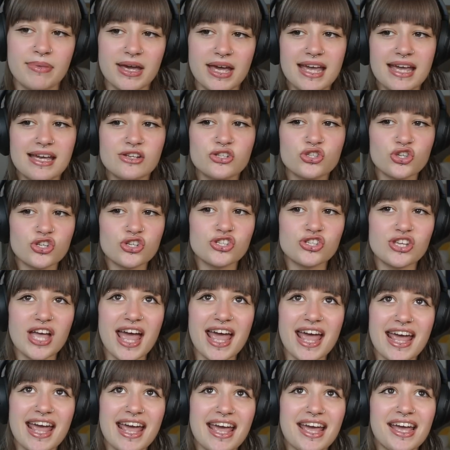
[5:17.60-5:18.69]
but he is just
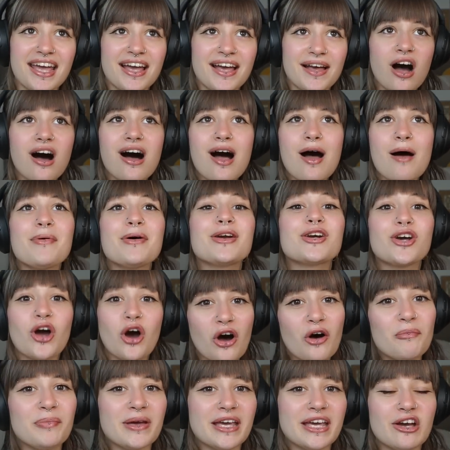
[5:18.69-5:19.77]
a carbon
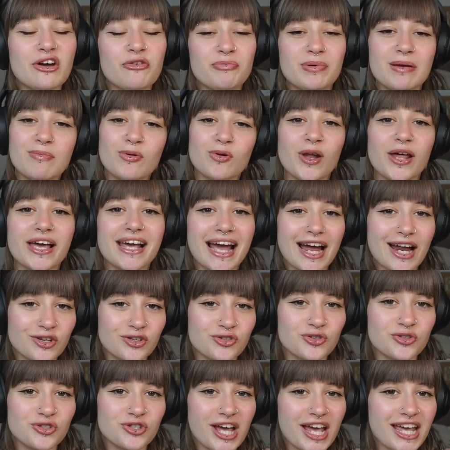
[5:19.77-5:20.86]
copy of people like
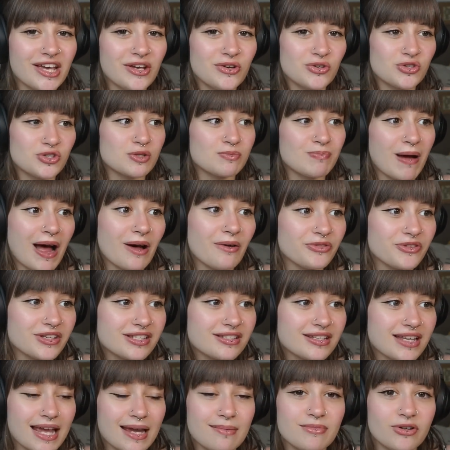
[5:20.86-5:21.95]
Andrew Tate who spout the
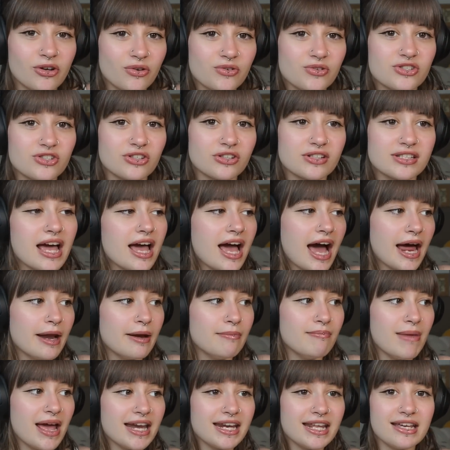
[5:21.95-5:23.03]
same nonsense.
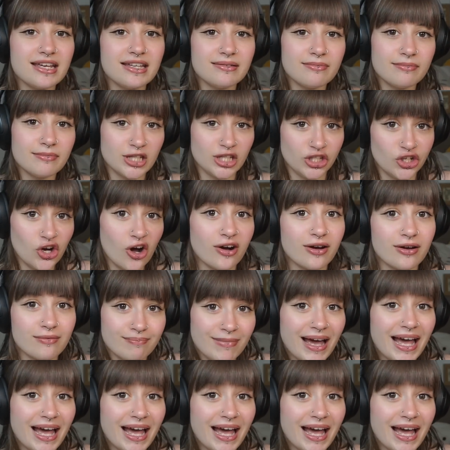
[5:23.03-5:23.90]
And many young